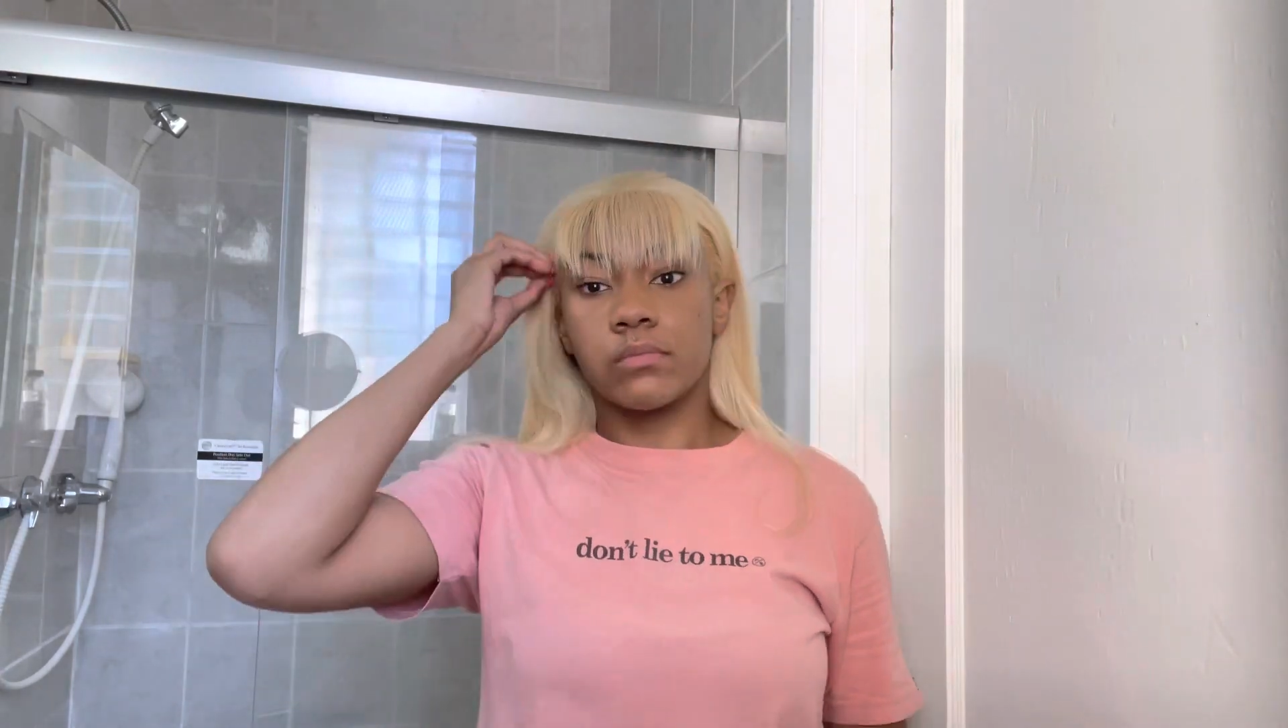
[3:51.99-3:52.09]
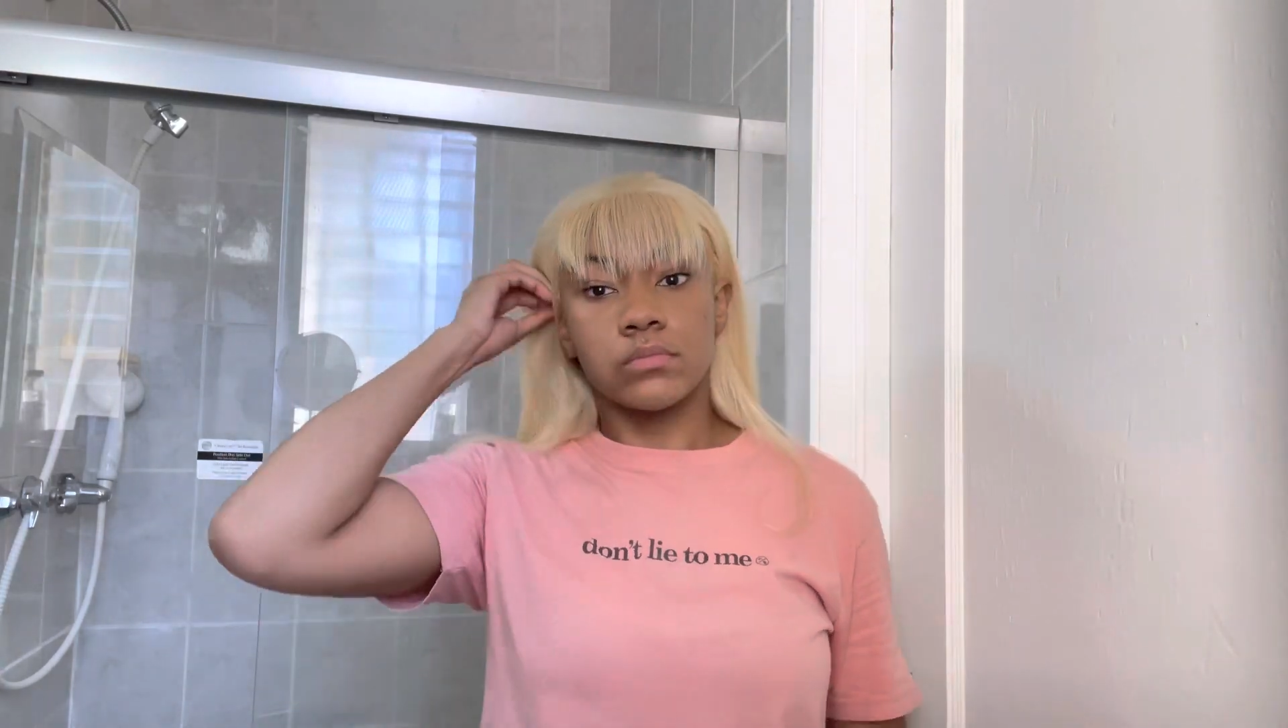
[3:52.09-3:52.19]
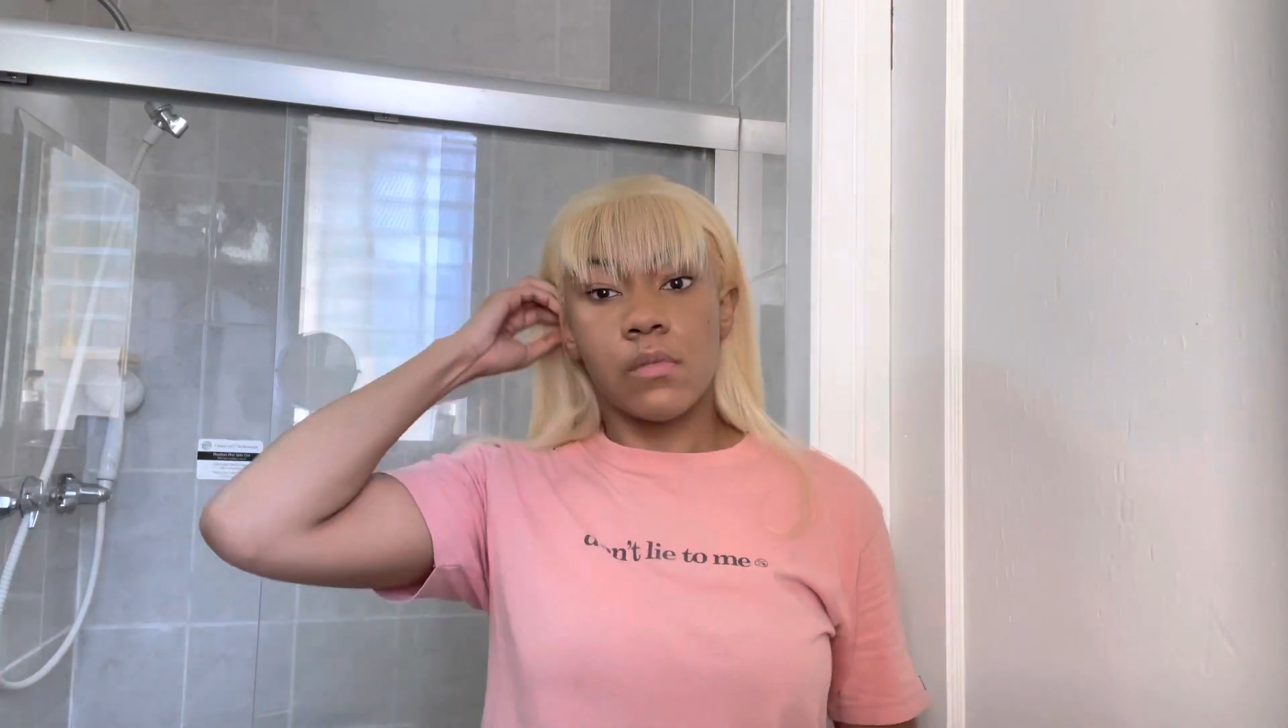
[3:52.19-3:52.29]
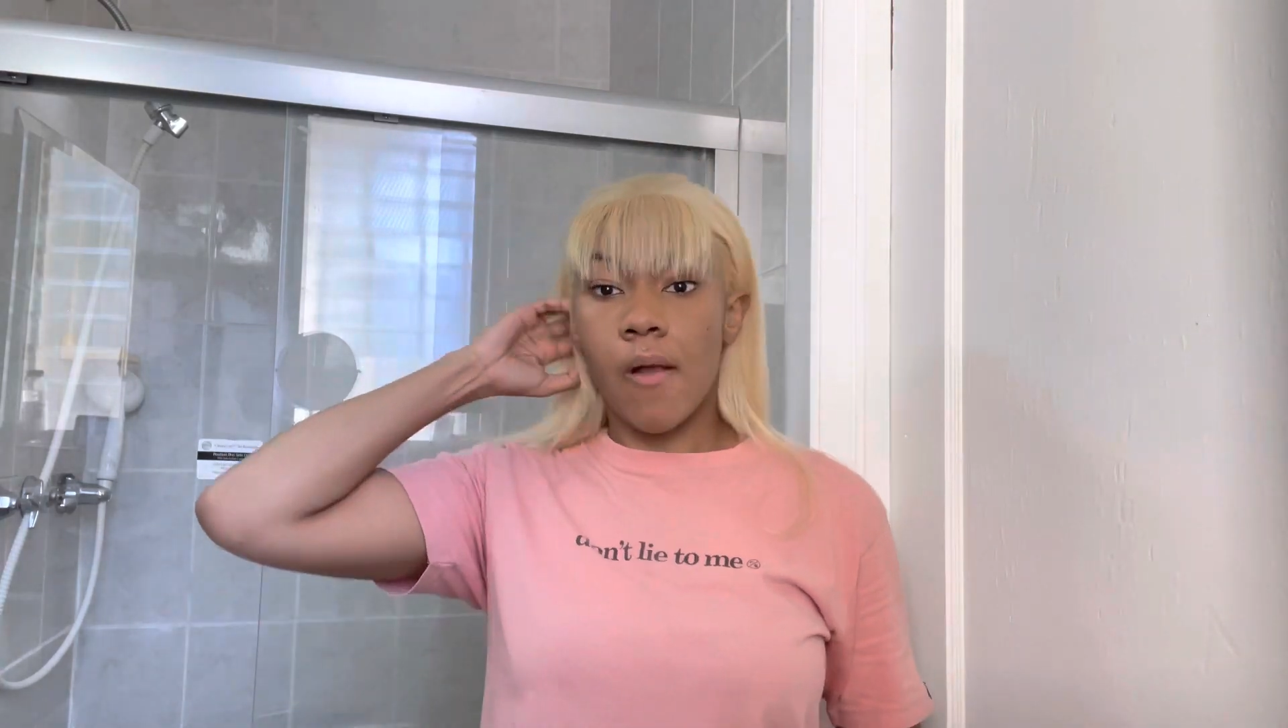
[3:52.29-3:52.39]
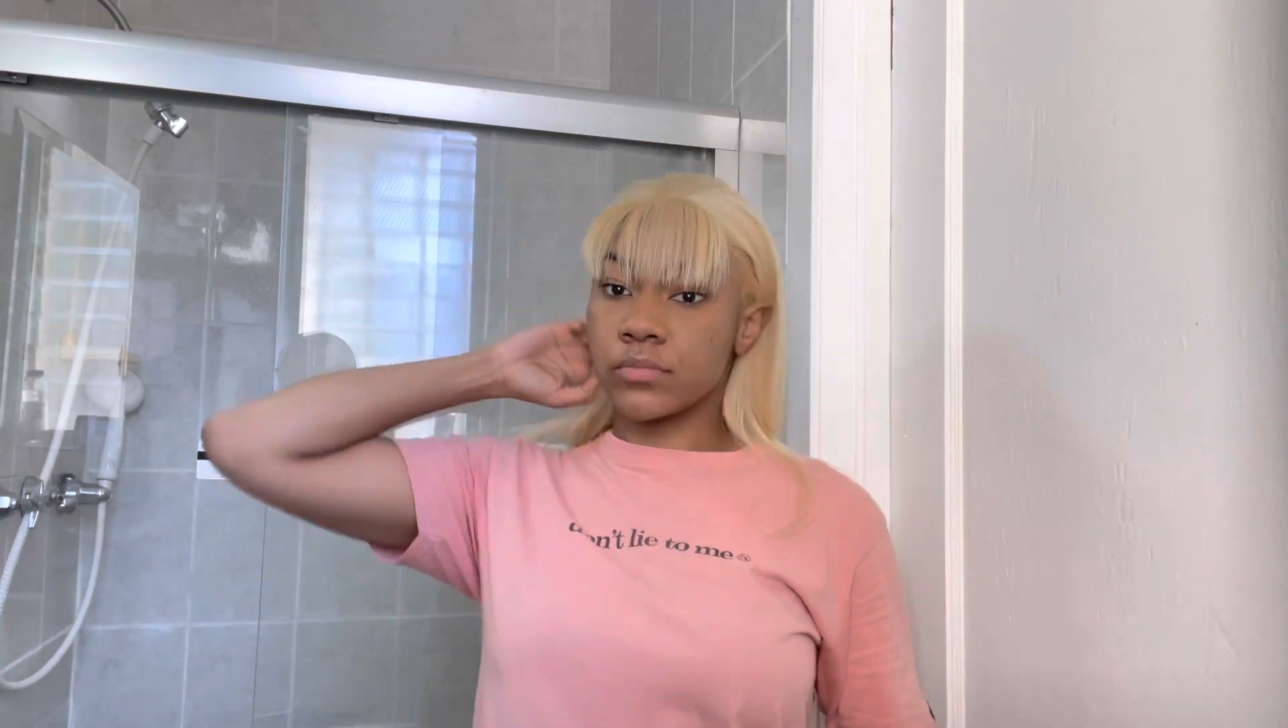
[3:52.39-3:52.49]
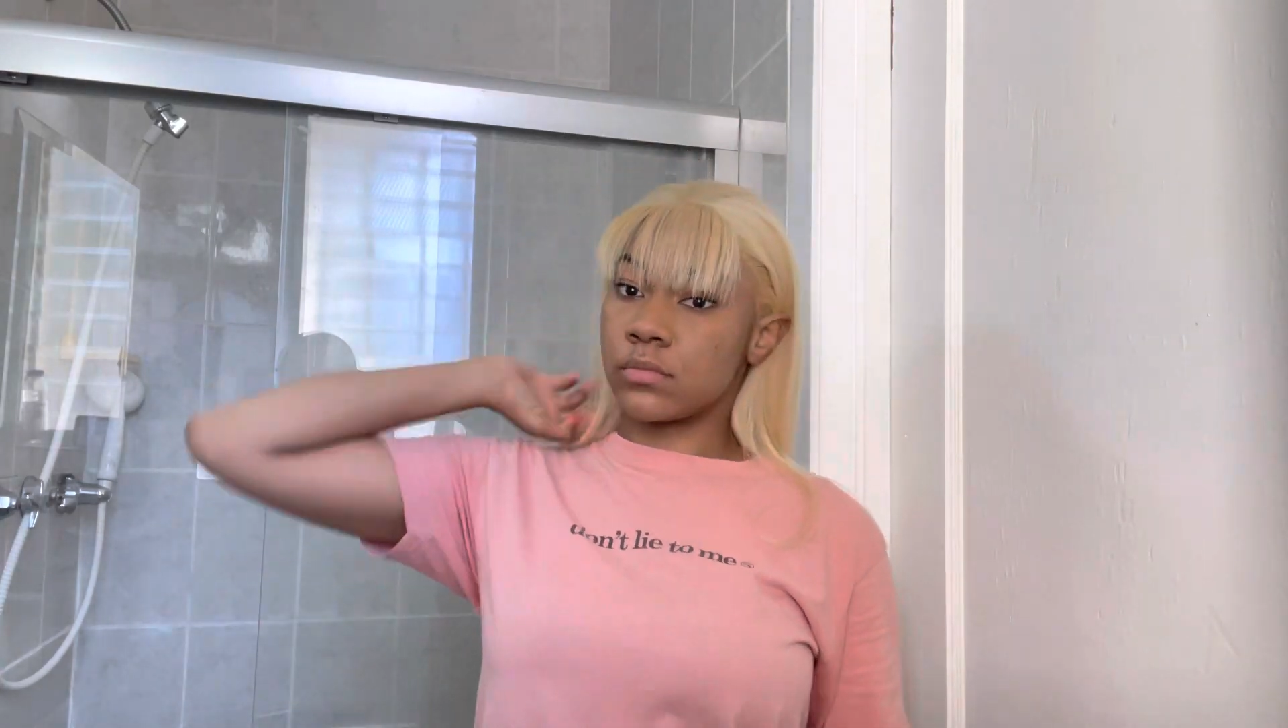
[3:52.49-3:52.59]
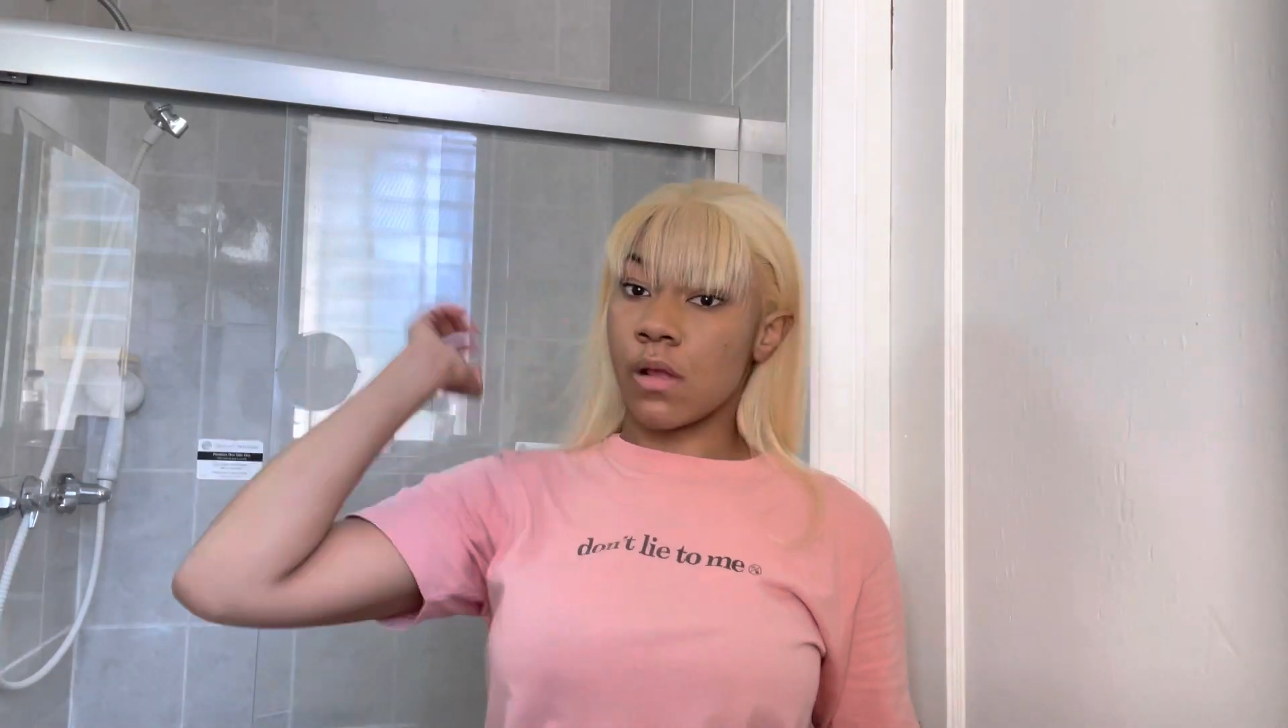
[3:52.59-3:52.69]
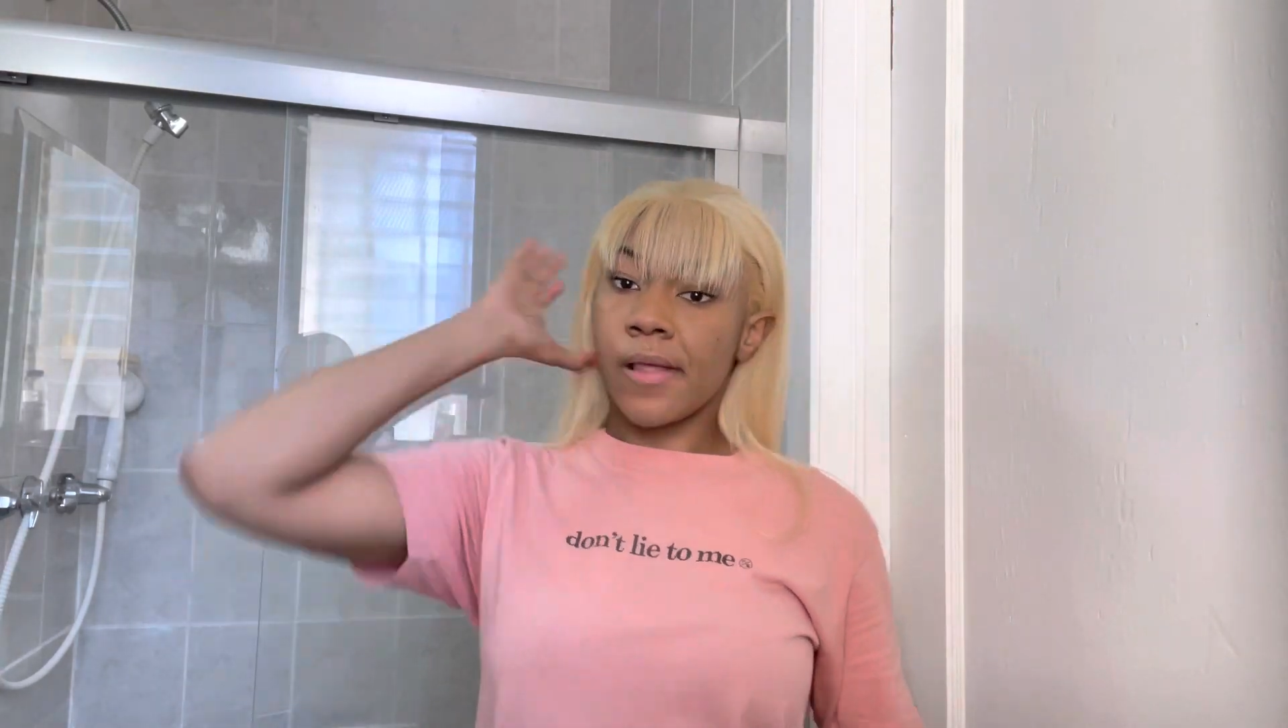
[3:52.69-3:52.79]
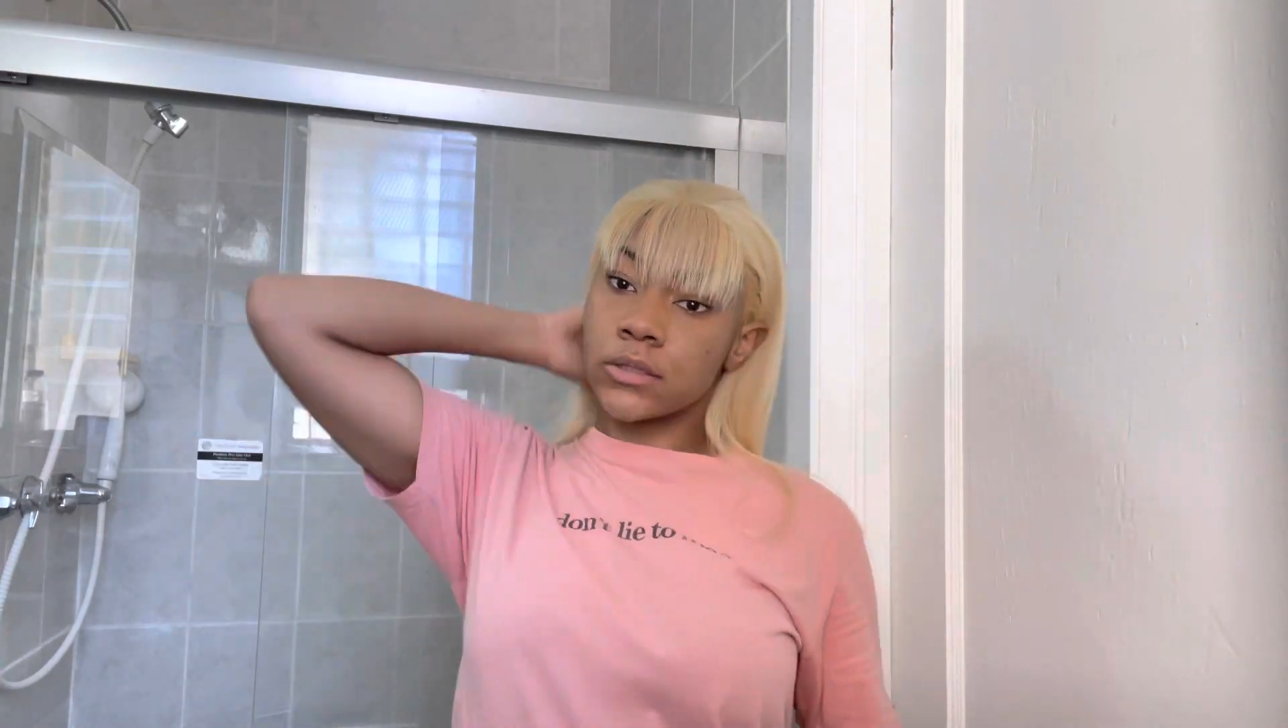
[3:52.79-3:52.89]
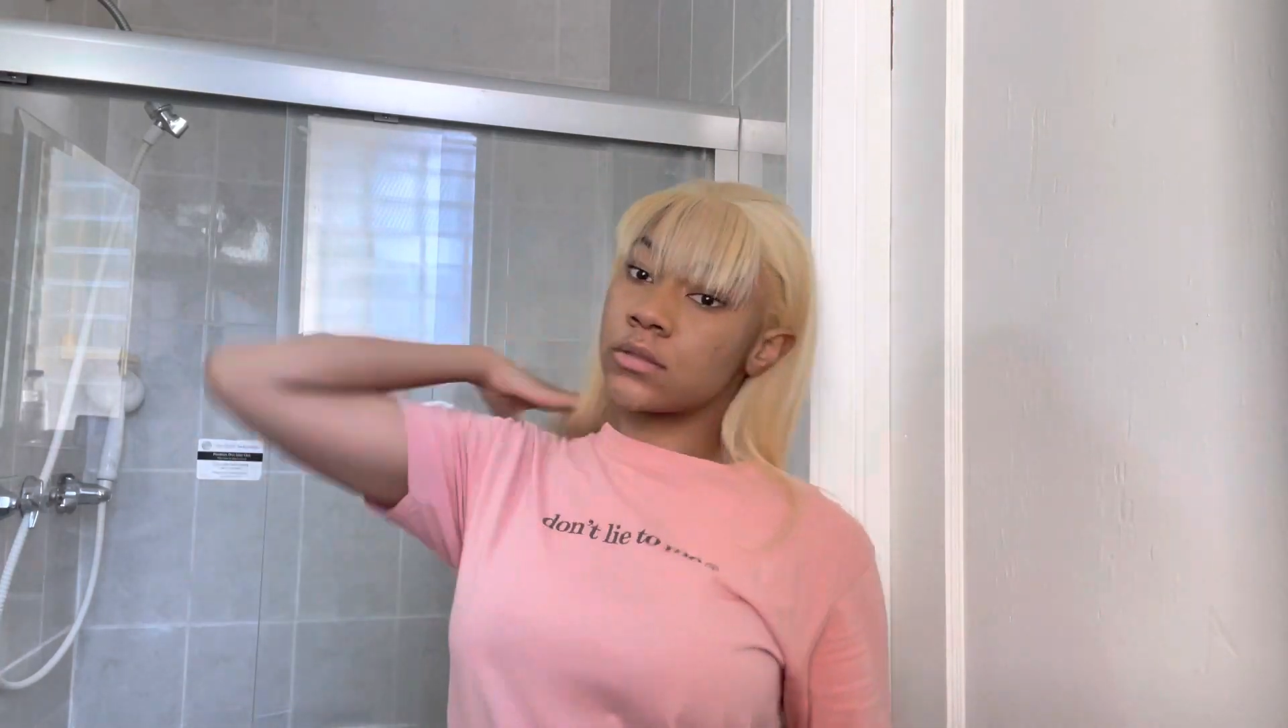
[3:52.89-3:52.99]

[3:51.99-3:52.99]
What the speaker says: I just left like